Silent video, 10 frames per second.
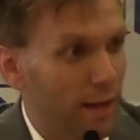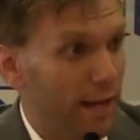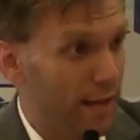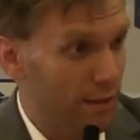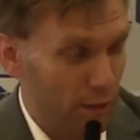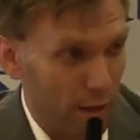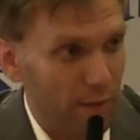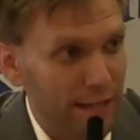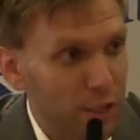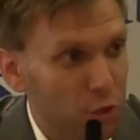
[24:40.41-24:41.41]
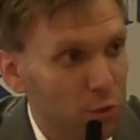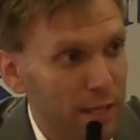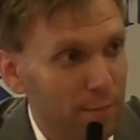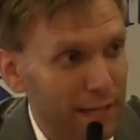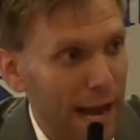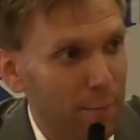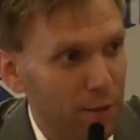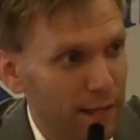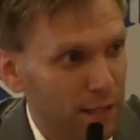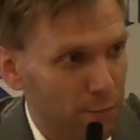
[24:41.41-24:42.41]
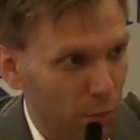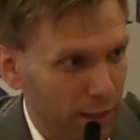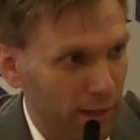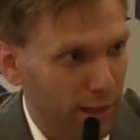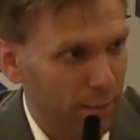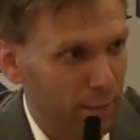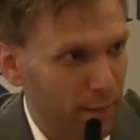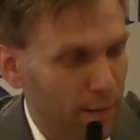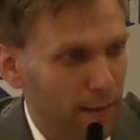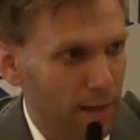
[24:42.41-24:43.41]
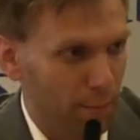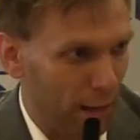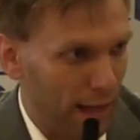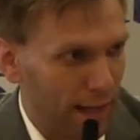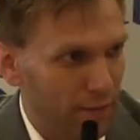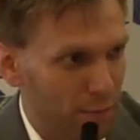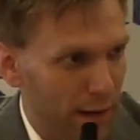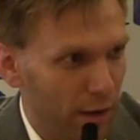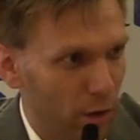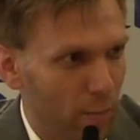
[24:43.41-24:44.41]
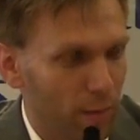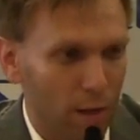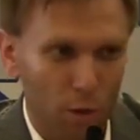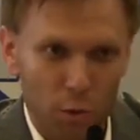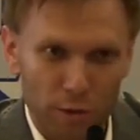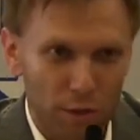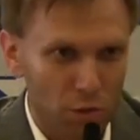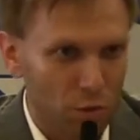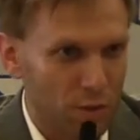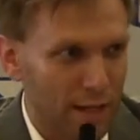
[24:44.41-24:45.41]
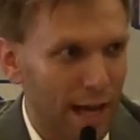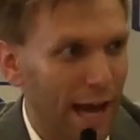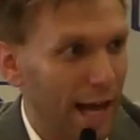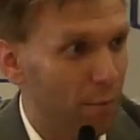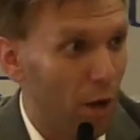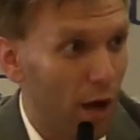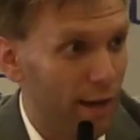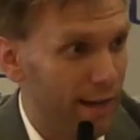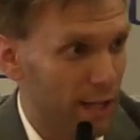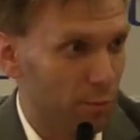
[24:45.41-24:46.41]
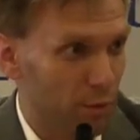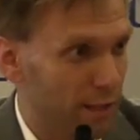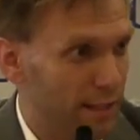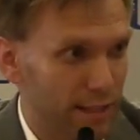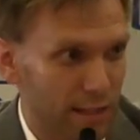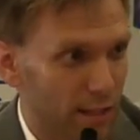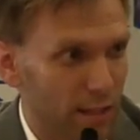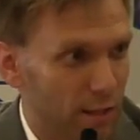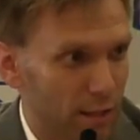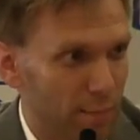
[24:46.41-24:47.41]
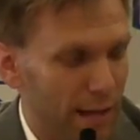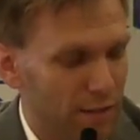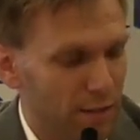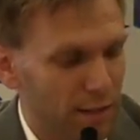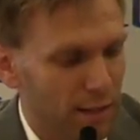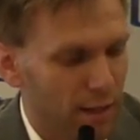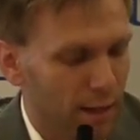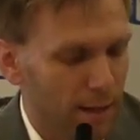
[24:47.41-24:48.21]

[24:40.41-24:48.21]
and the issues that Kaepernick is bringing up and Black Lives Matter, those are issues that I am not an expert in any capacity.